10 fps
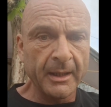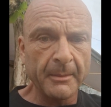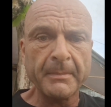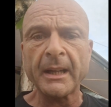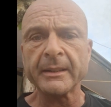
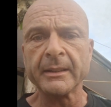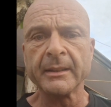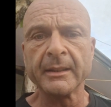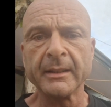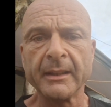but
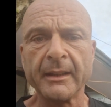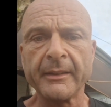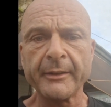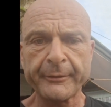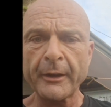
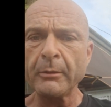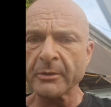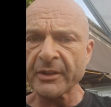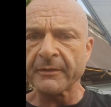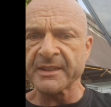the phone was
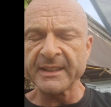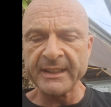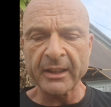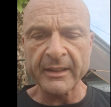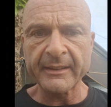obviously
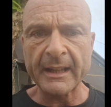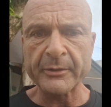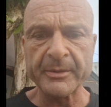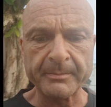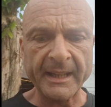
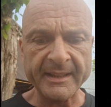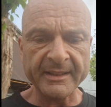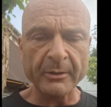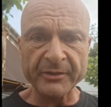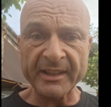9,000
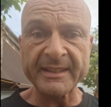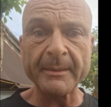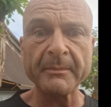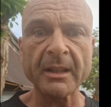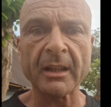pesos. The
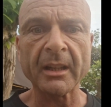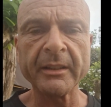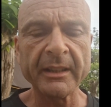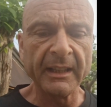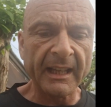SIM card
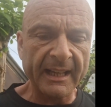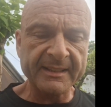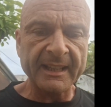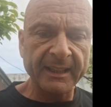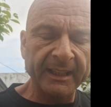and
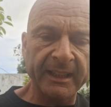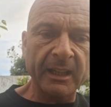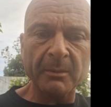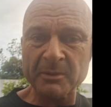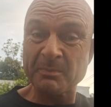setting it
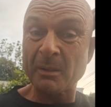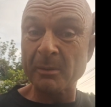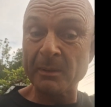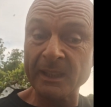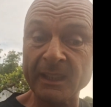up was
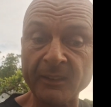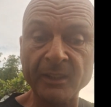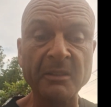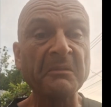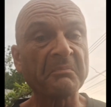probably
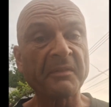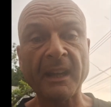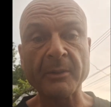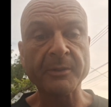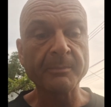another
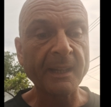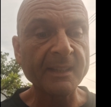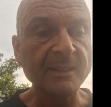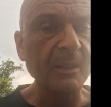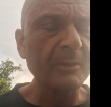1,000
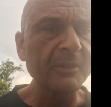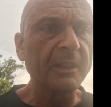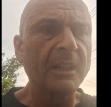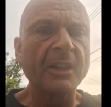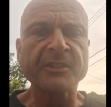pesos.
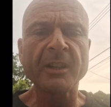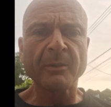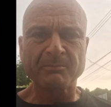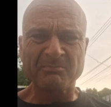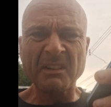
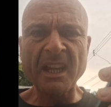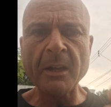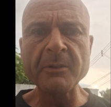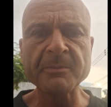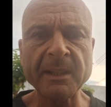So it
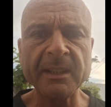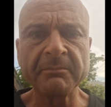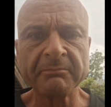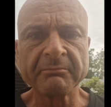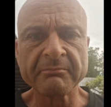owes me
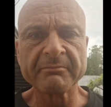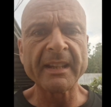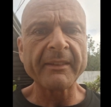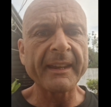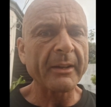
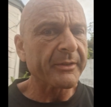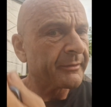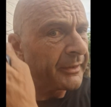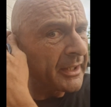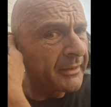
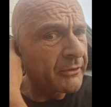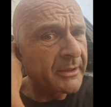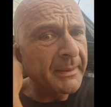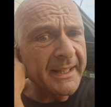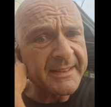10,500
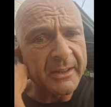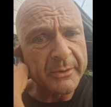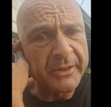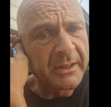pesos.